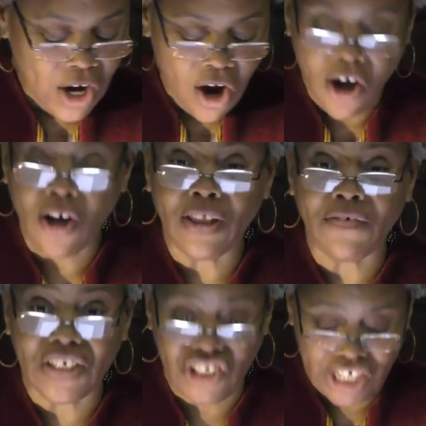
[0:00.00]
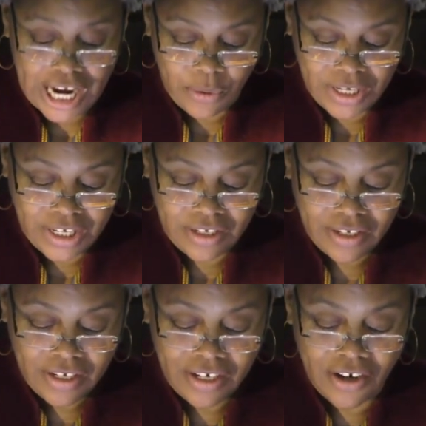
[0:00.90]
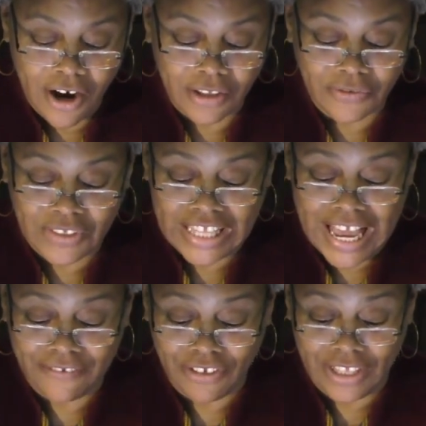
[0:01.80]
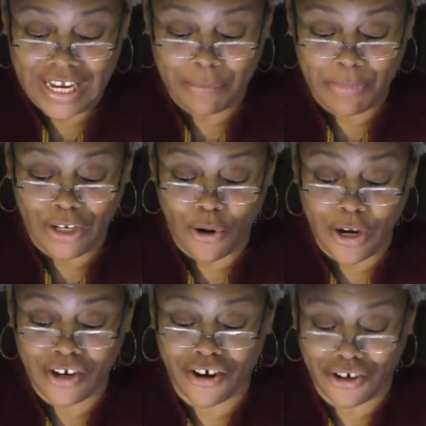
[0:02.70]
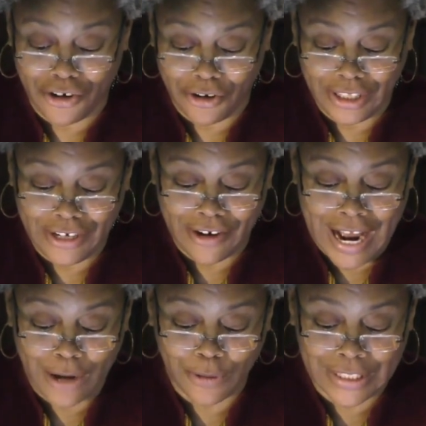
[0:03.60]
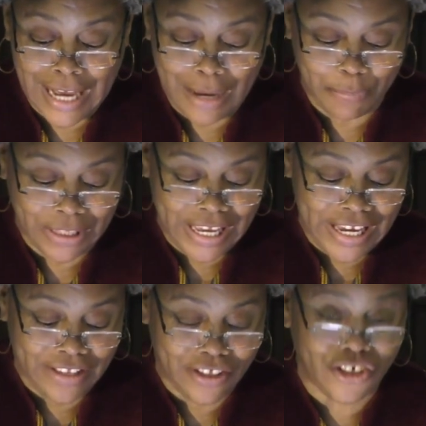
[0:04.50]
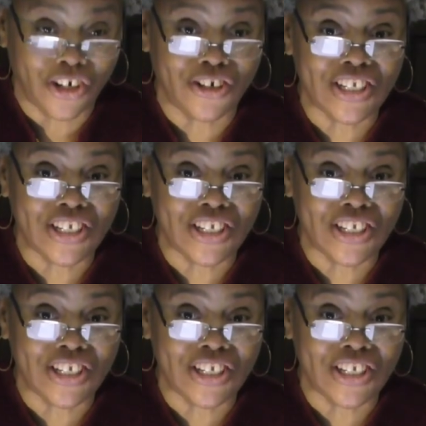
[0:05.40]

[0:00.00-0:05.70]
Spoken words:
All of the shouting and all of the laughter that had been going on earlier outside playing in the dirt